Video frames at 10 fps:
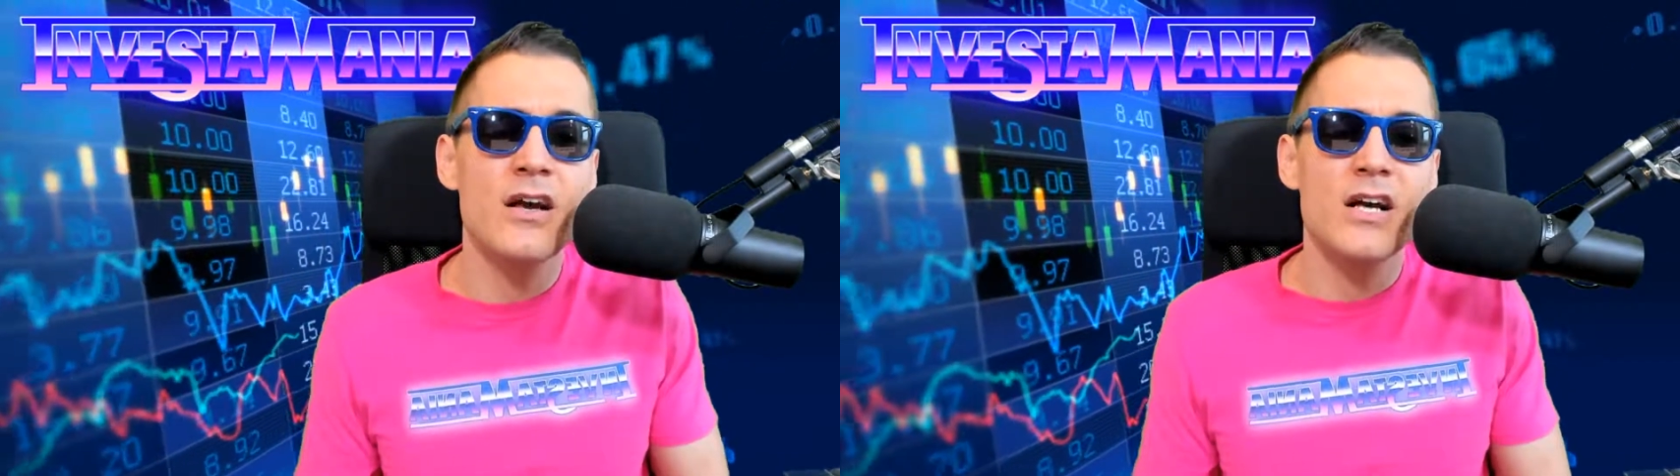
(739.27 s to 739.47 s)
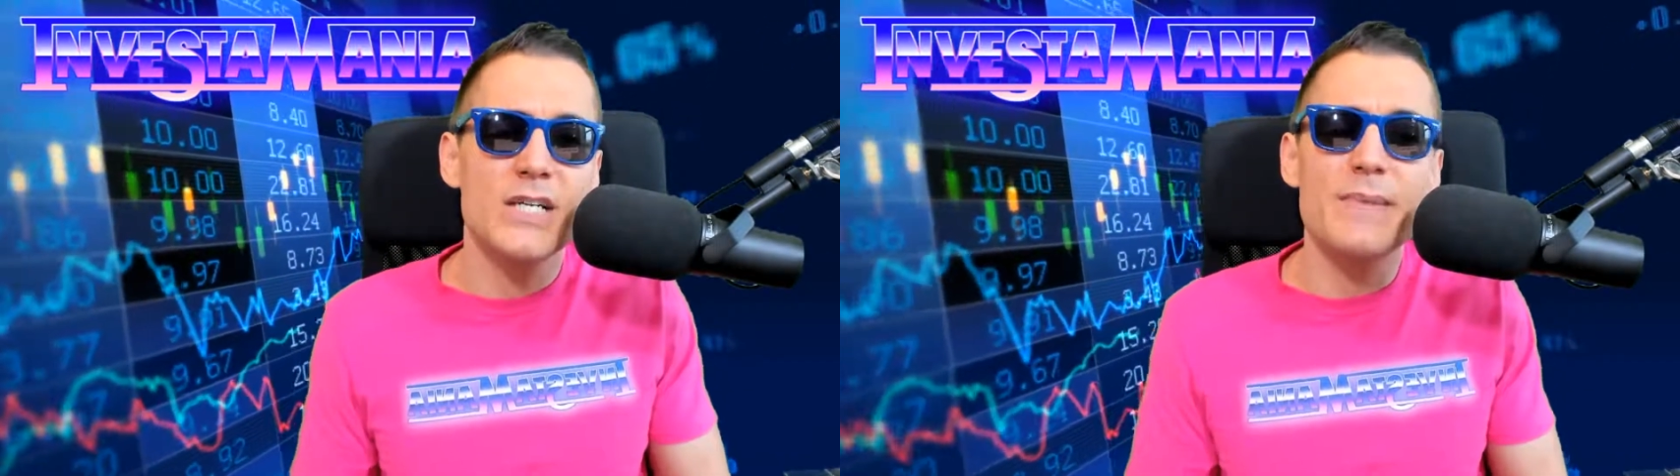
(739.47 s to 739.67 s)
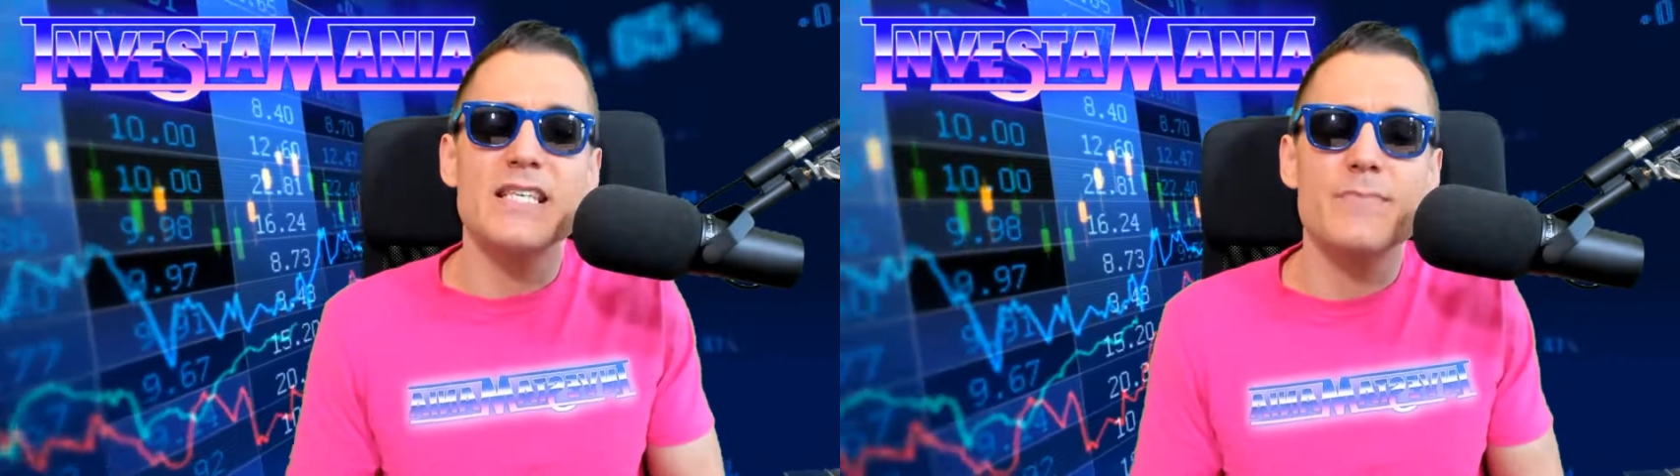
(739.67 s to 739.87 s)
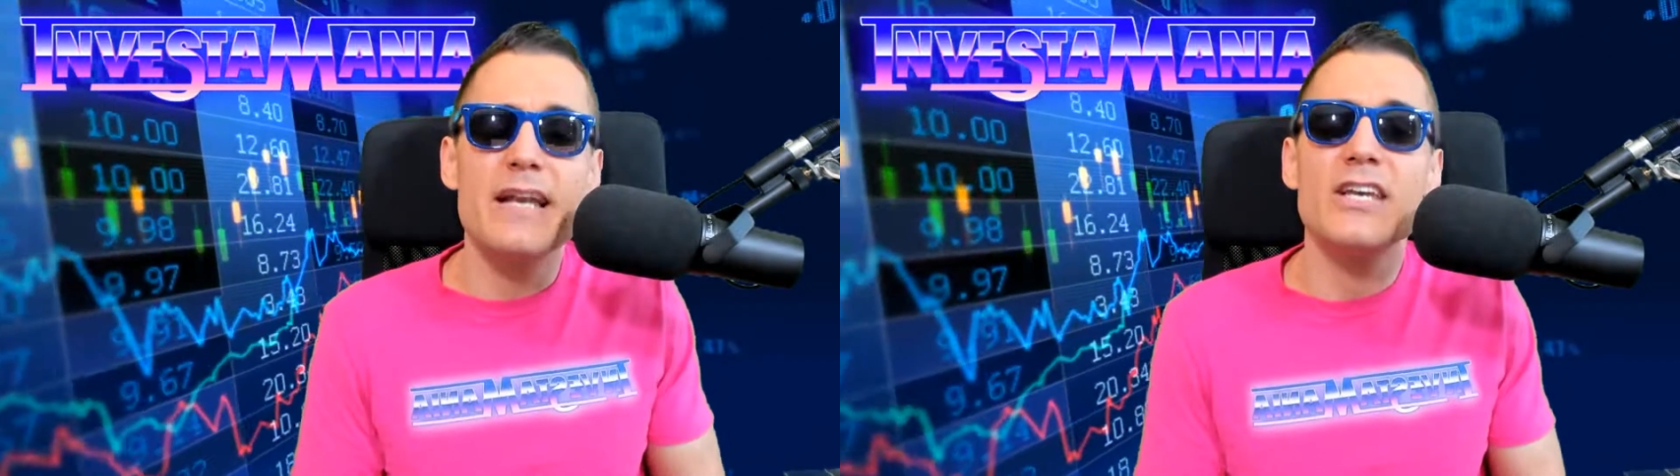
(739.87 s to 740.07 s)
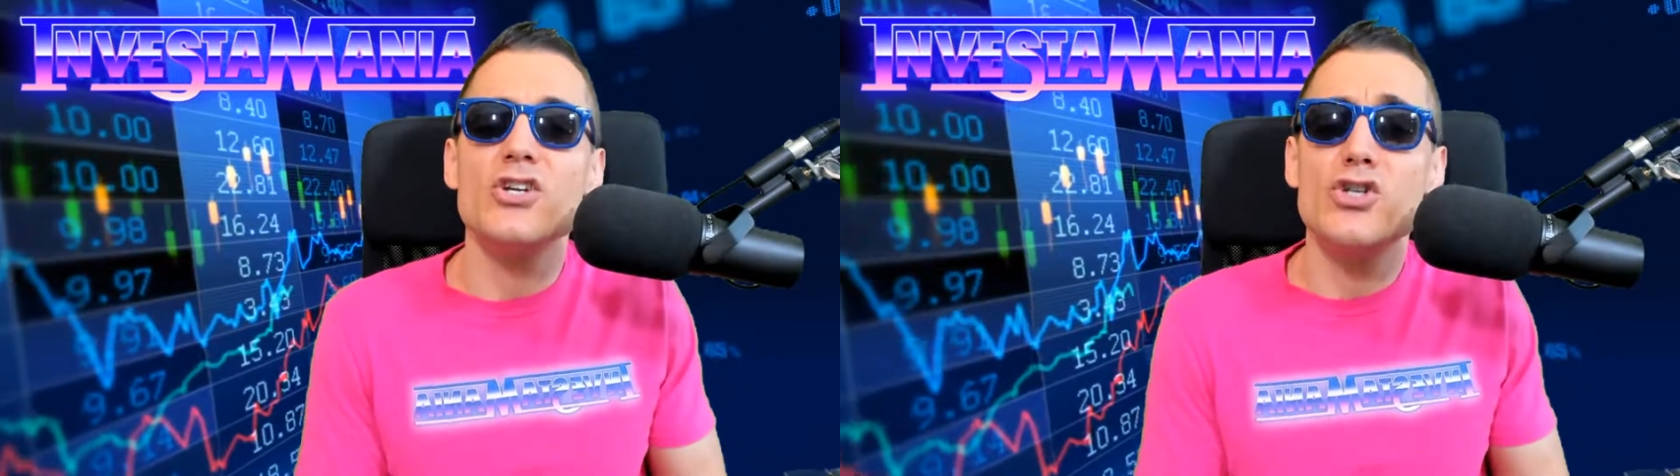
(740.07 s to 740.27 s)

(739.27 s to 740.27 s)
to be spending